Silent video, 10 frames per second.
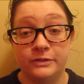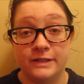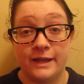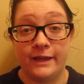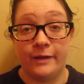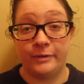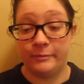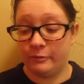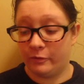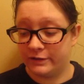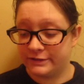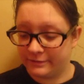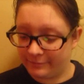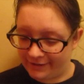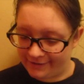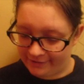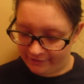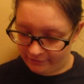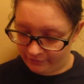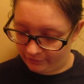today I'm going to be washing my
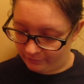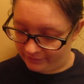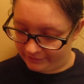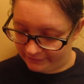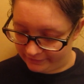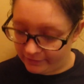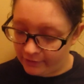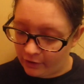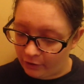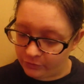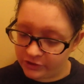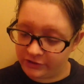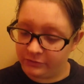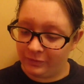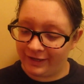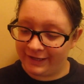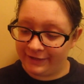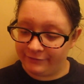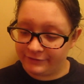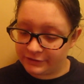hair with the Ocean
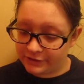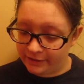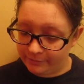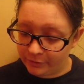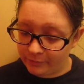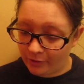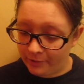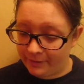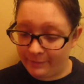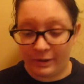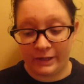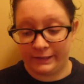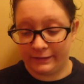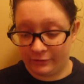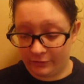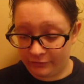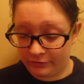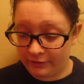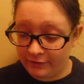Waves shampoo bar by Body and Earth.